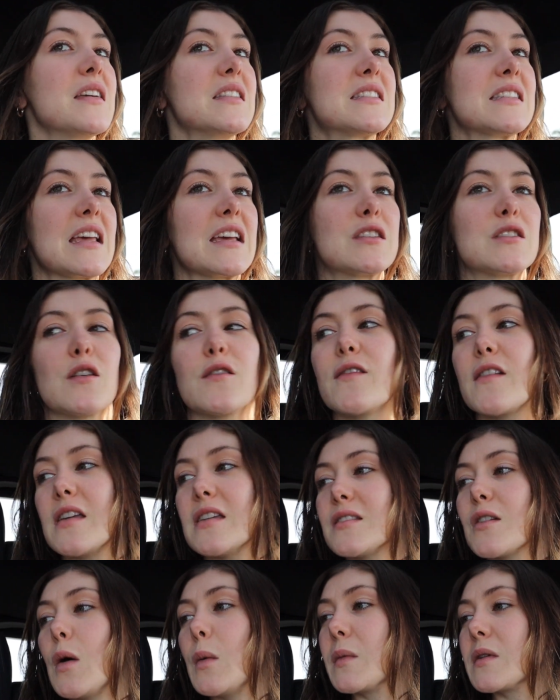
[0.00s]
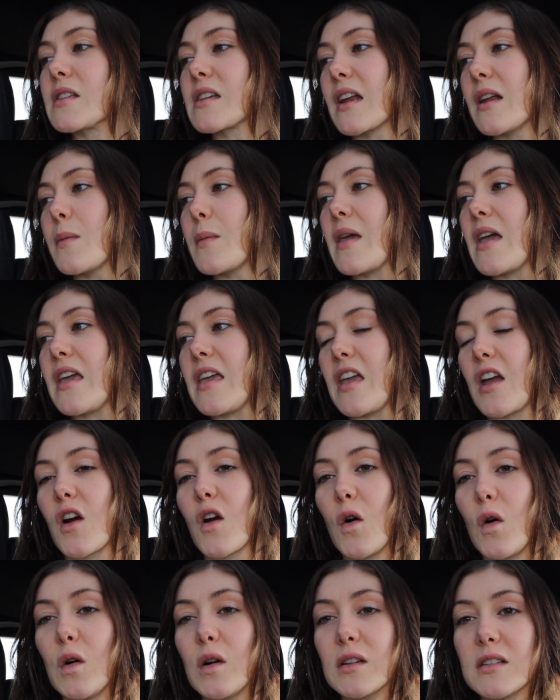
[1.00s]
it's like Sophia's almost gonna be a
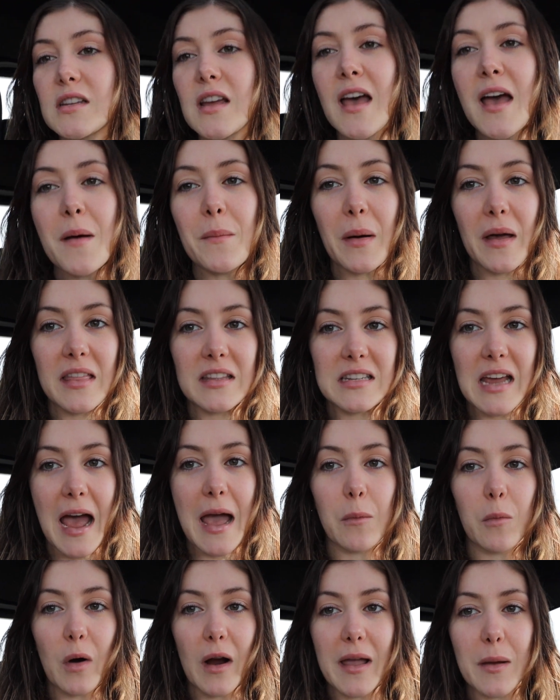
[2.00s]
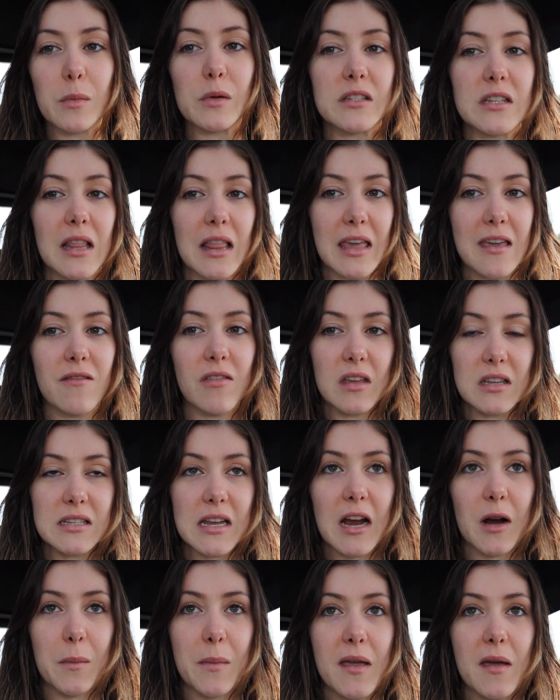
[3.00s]
year old by the time we're able to leave this
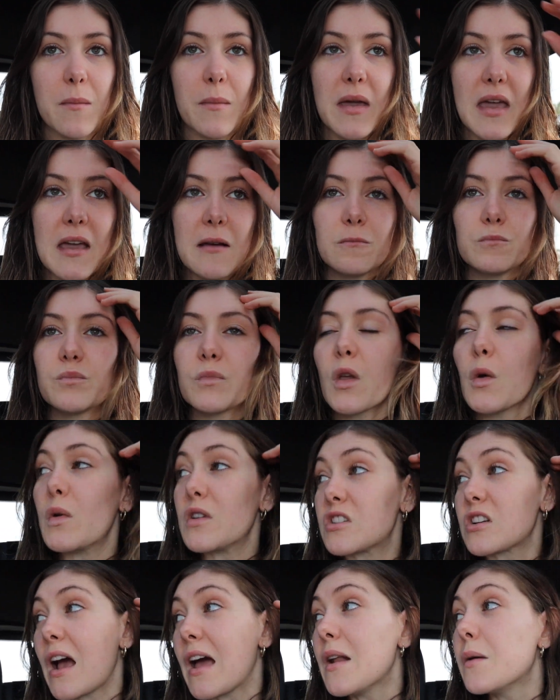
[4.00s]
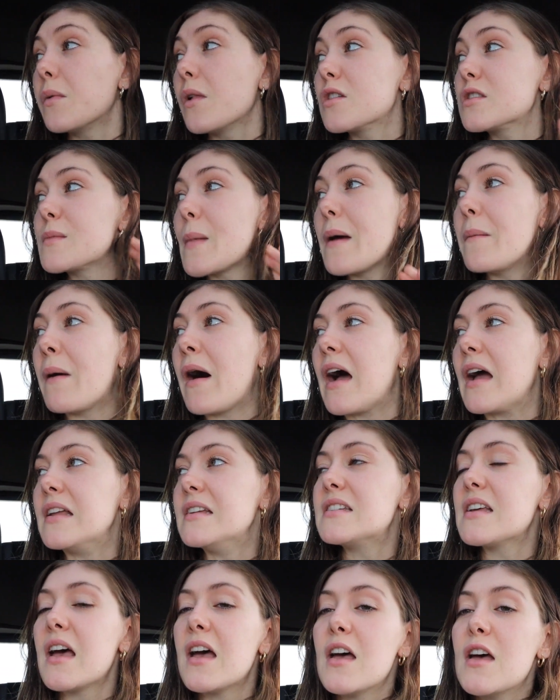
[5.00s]
Airbnb, which kind of blows my
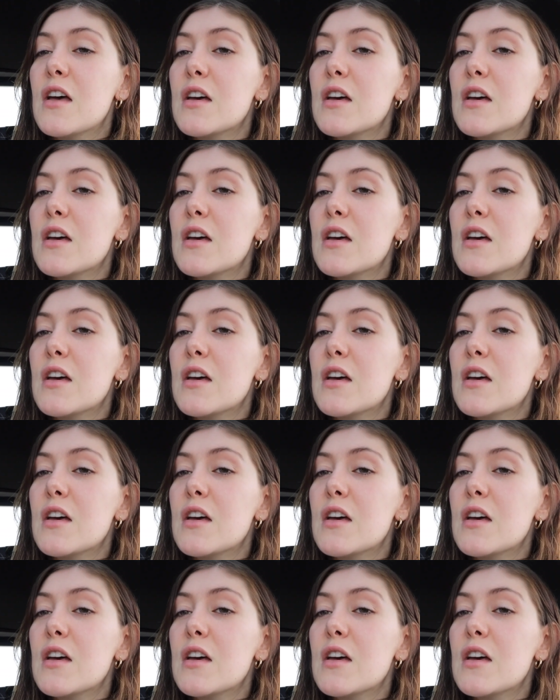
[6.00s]
mind.